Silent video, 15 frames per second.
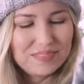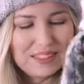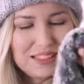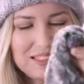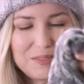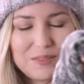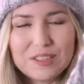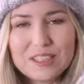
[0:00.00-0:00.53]

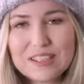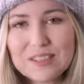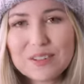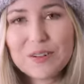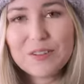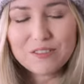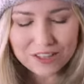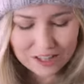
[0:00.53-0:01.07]
It was
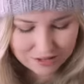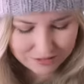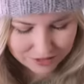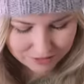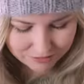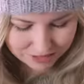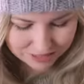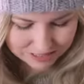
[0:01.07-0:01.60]
very,
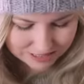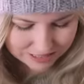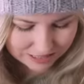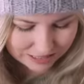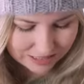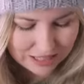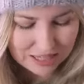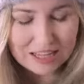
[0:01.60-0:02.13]
very fun to
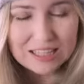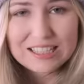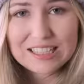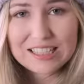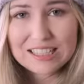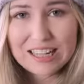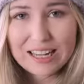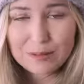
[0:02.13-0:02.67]
knit.
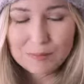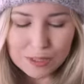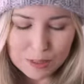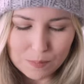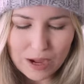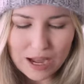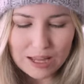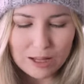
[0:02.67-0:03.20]
Did take me a
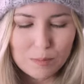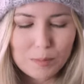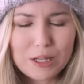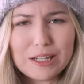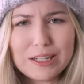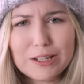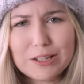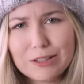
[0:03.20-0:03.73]
while,
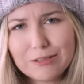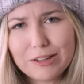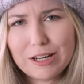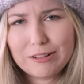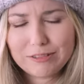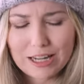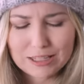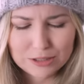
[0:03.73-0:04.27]
but it could have
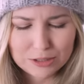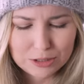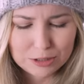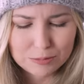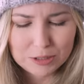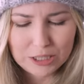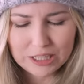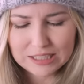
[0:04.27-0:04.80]
gone faster, to
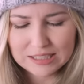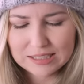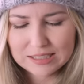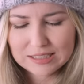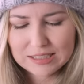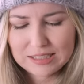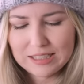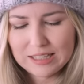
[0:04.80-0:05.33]
be
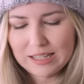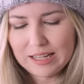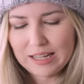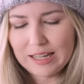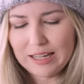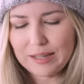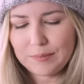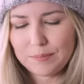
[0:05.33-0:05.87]
honest.
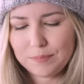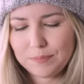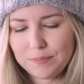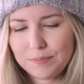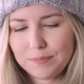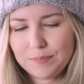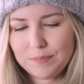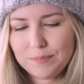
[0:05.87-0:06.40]
Um,
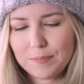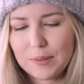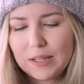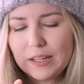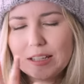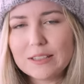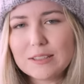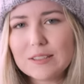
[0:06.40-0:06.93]
but
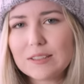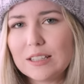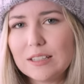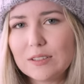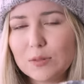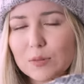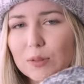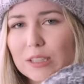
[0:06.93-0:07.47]
it's
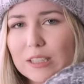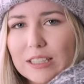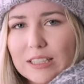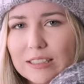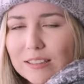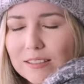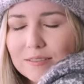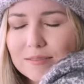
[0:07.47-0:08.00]
it's
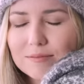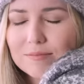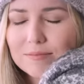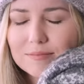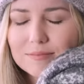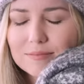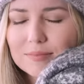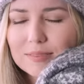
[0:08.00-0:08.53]
really,
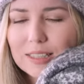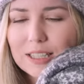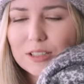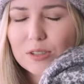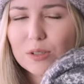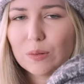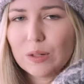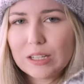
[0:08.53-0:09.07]
it's
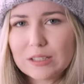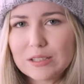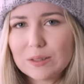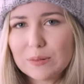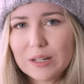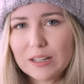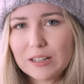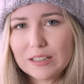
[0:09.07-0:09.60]
so nice to
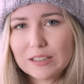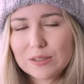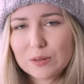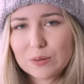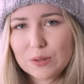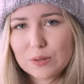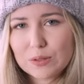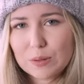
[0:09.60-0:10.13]
wear, and it's so
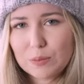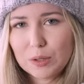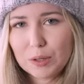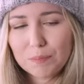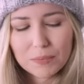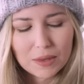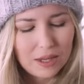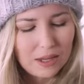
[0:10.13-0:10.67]
cozy
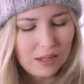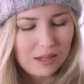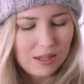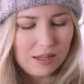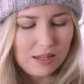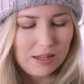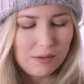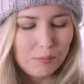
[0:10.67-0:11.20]
warm
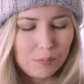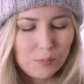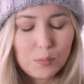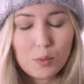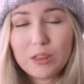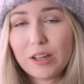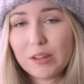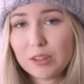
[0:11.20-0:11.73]
um,
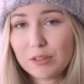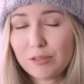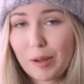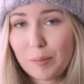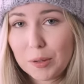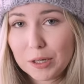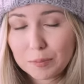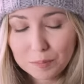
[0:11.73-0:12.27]
without the
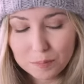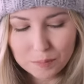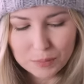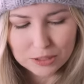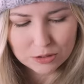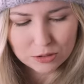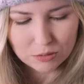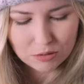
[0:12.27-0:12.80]
fabric
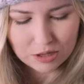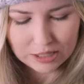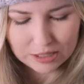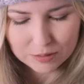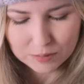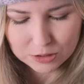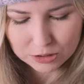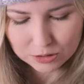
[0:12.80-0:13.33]
being too
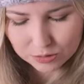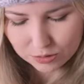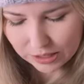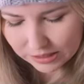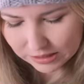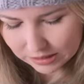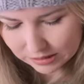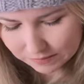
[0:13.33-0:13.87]
thick, which is
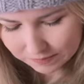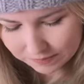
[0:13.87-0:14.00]
great.